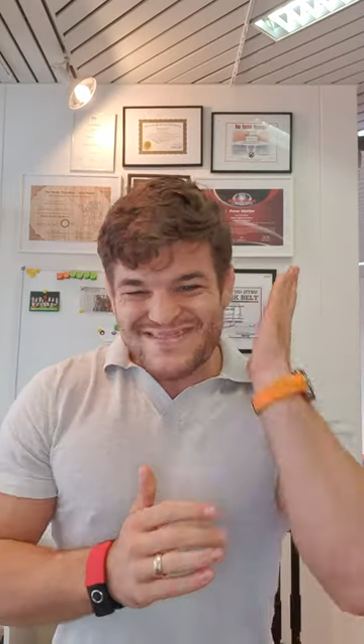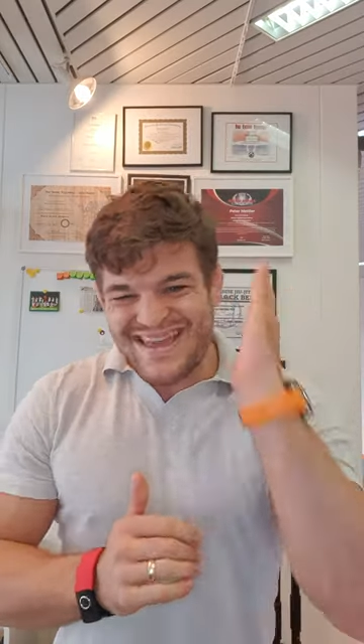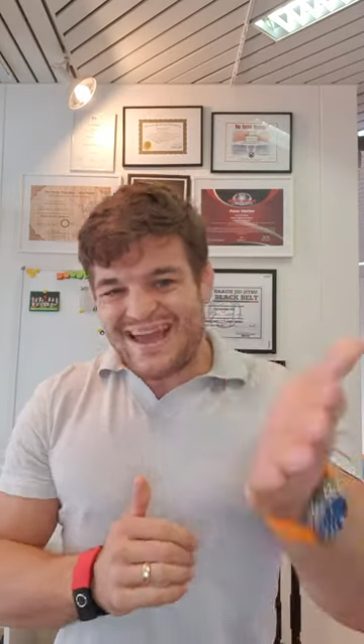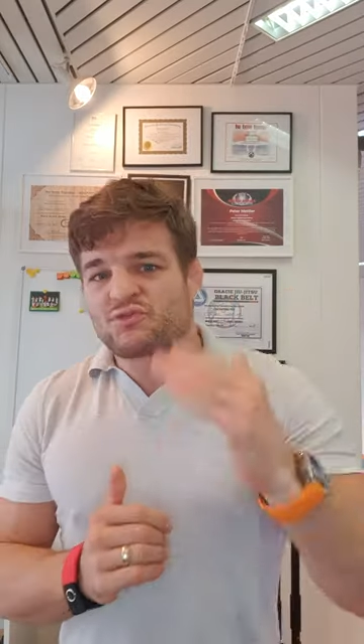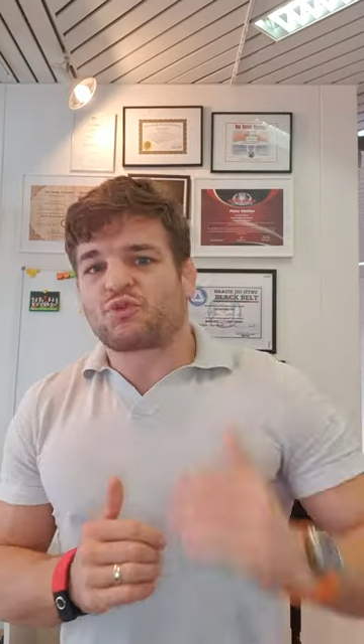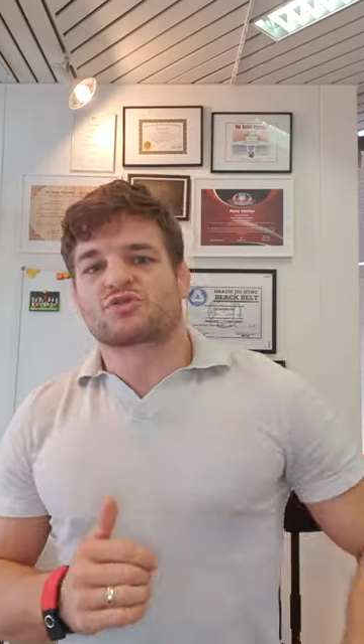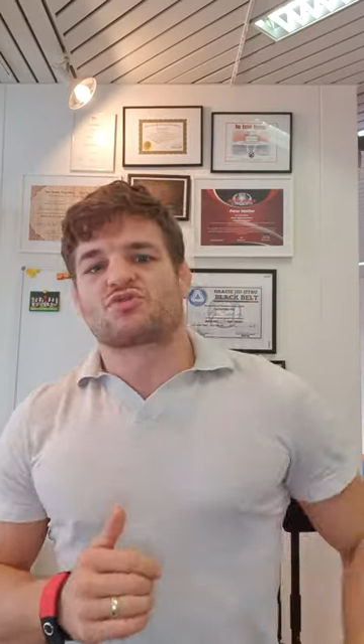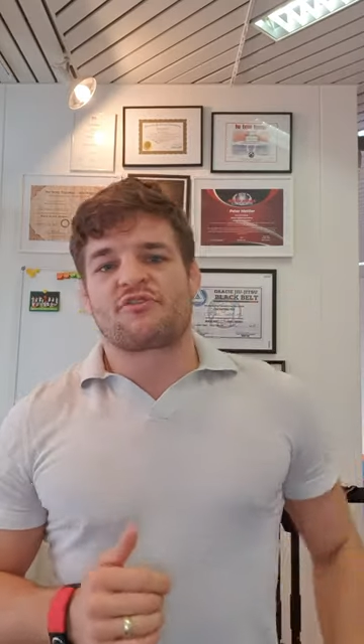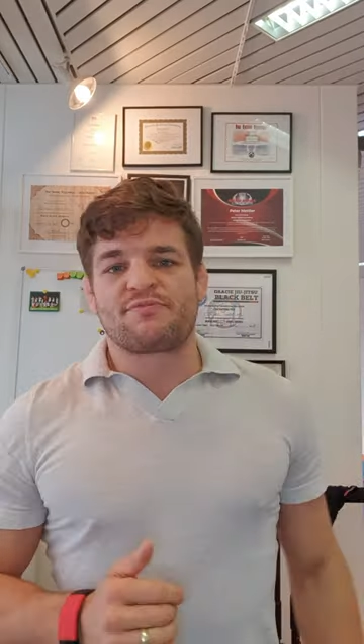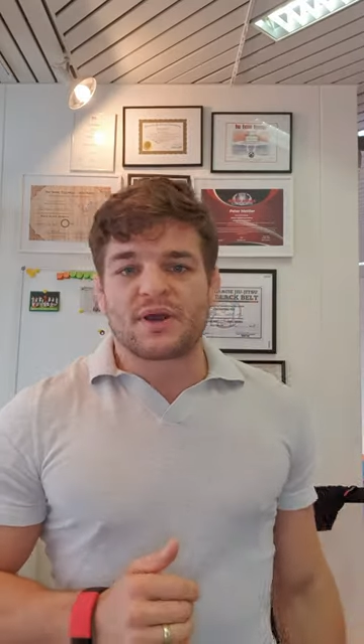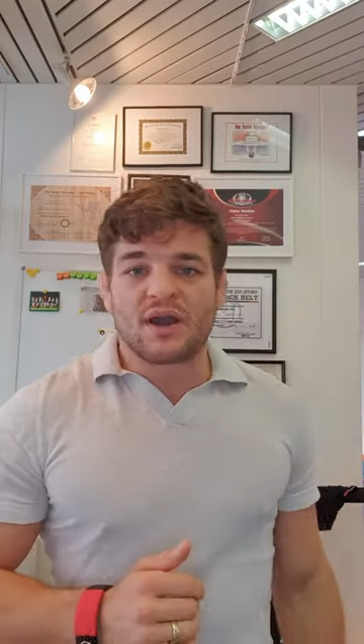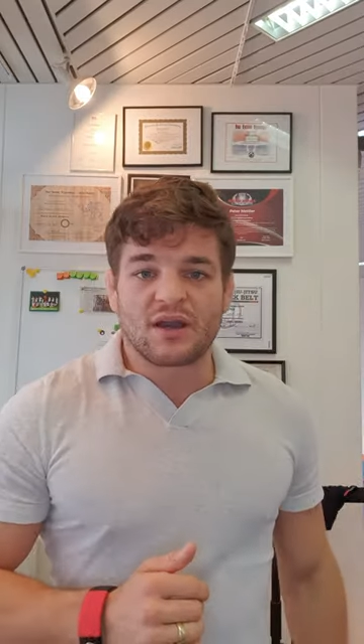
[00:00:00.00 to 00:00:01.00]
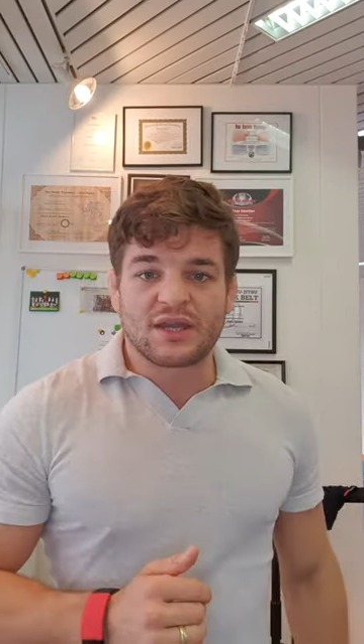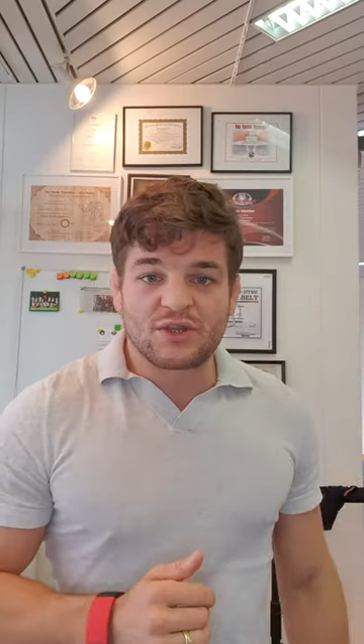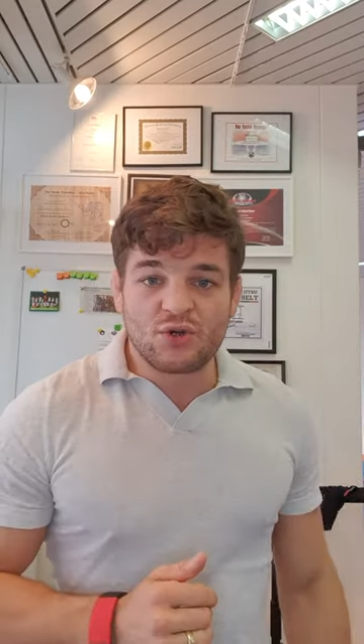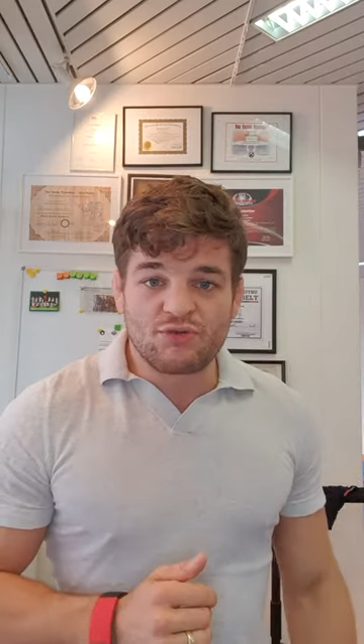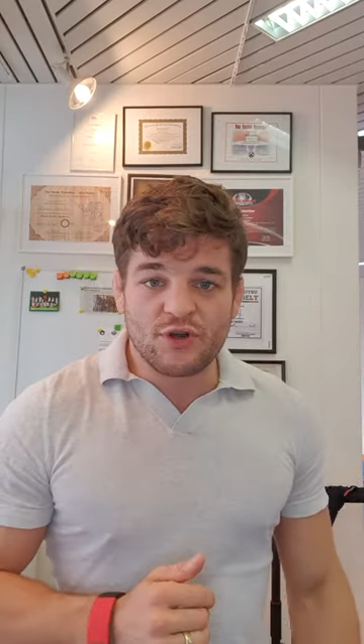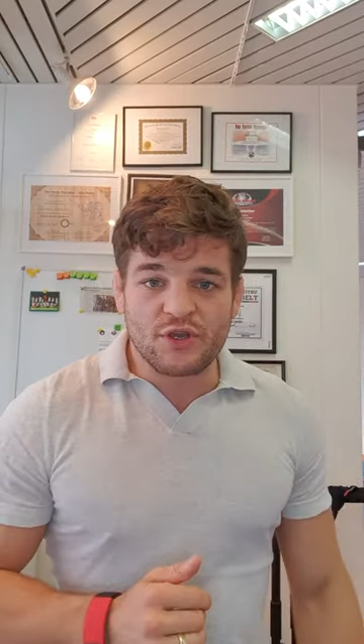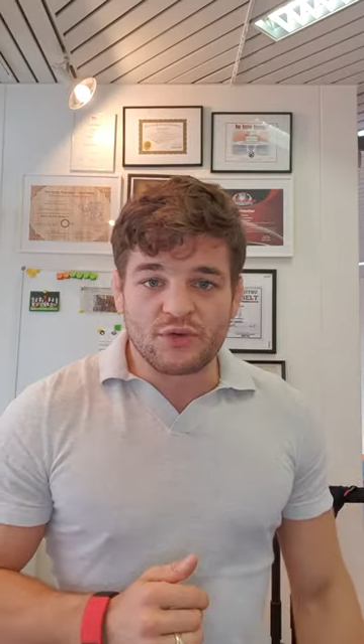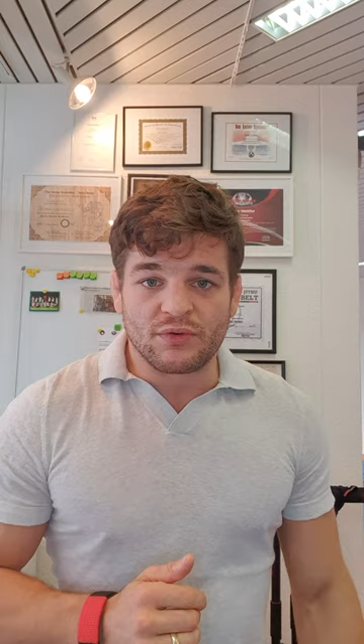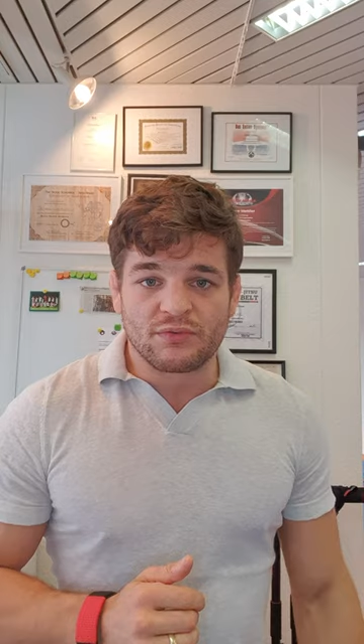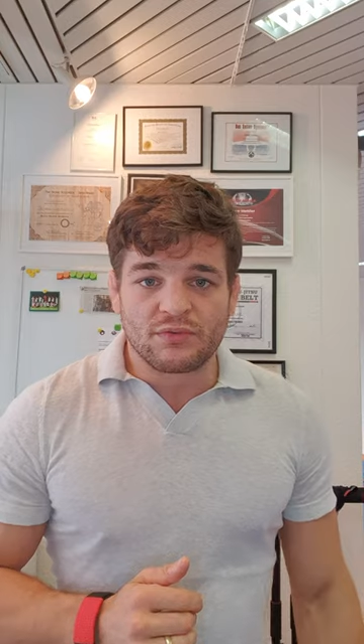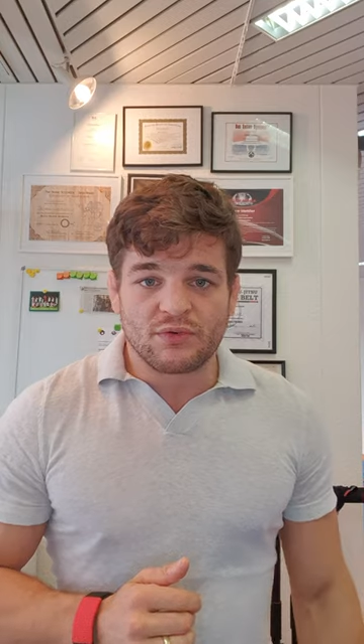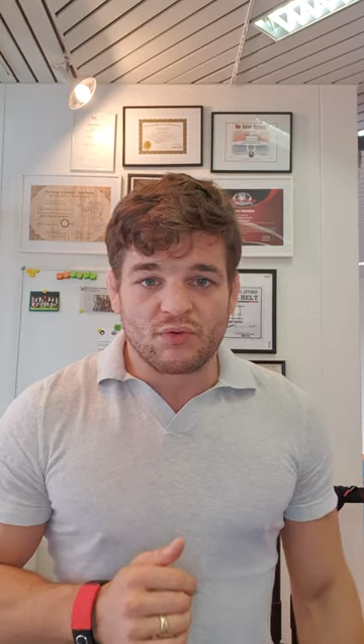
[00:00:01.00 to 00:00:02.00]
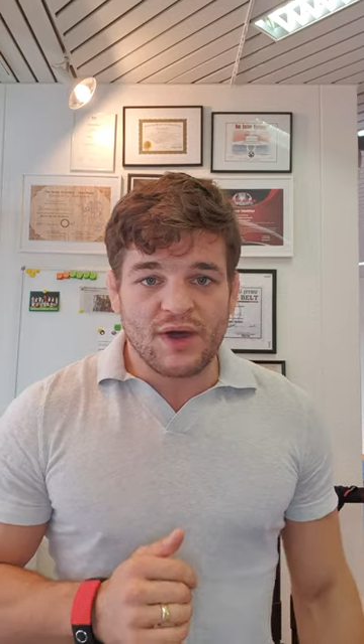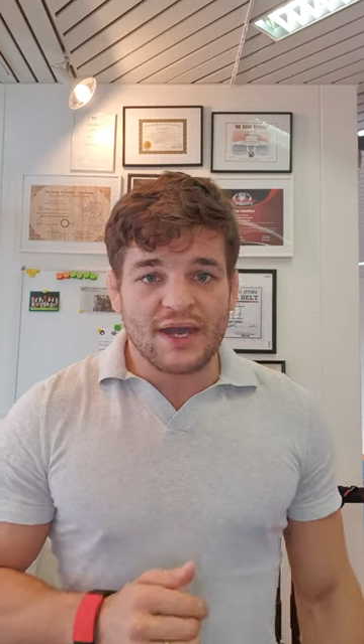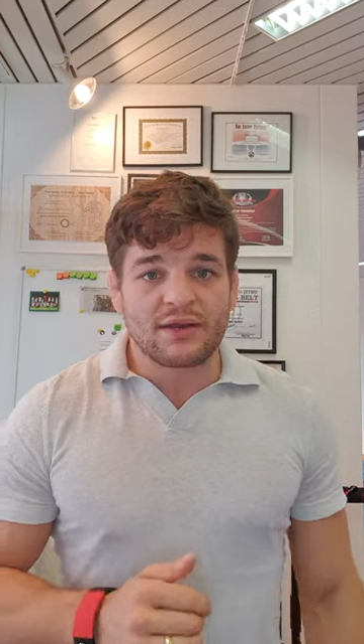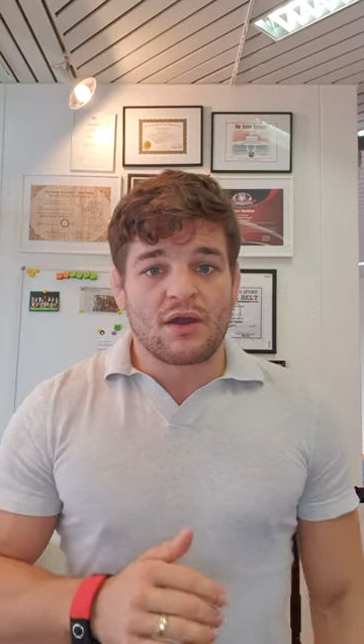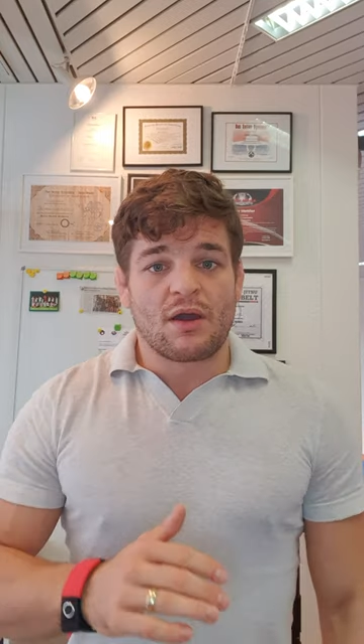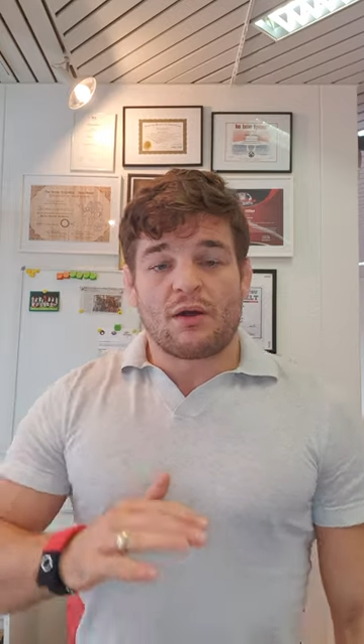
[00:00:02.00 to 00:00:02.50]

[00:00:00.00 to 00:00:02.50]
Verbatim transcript: That's what Krav Maga can do for you, right?